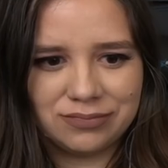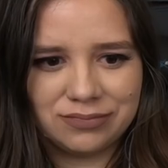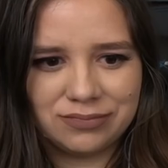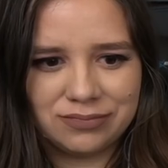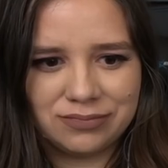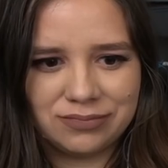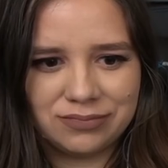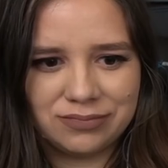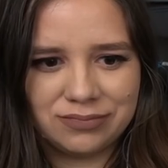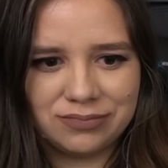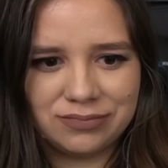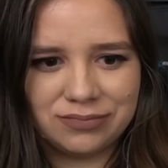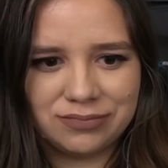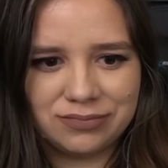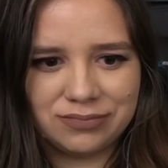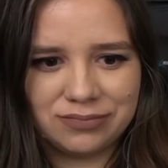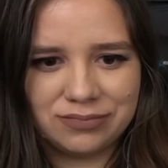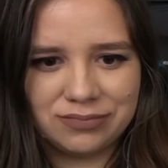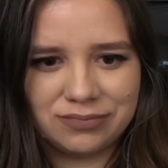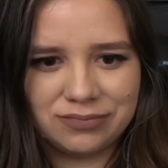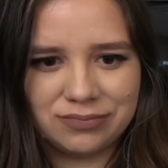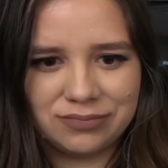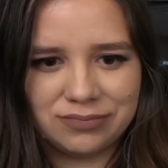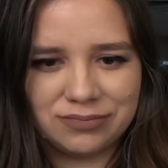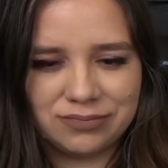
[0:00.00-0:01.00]

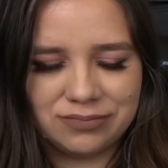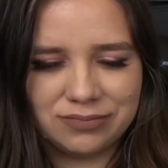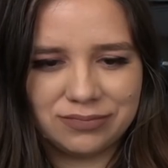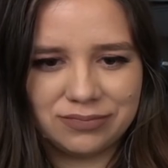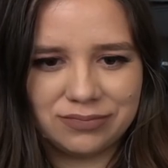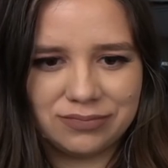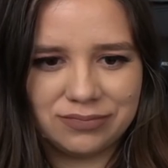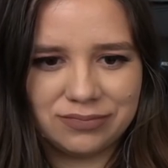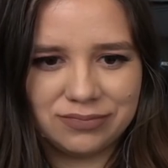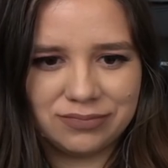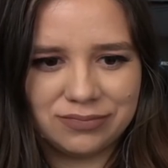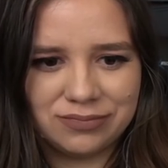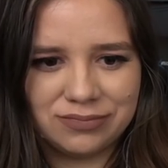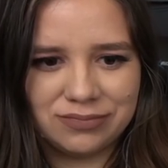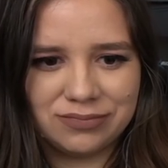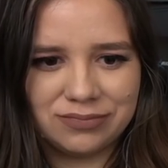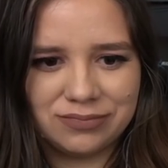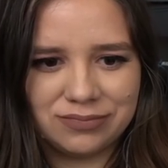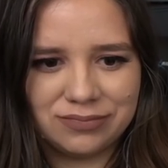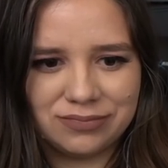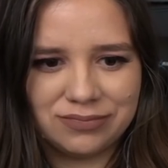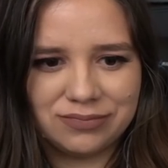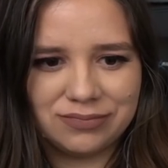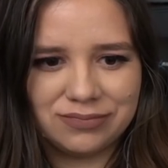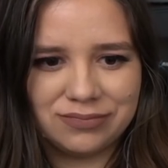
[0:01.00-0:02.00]

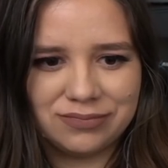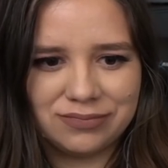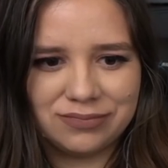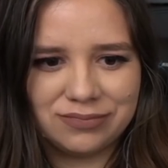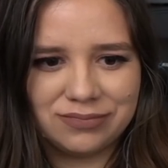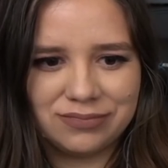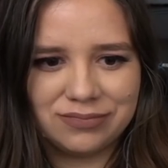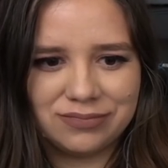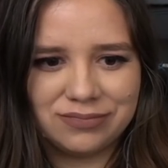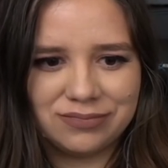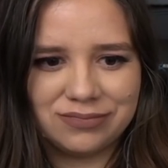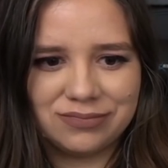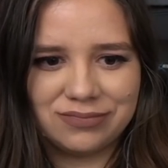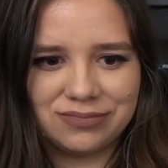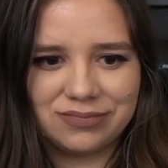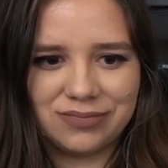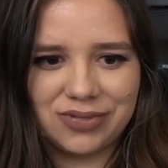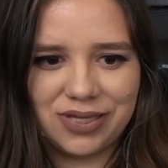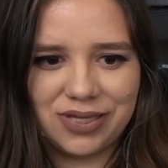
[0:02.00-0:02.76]
The person shown says nothing.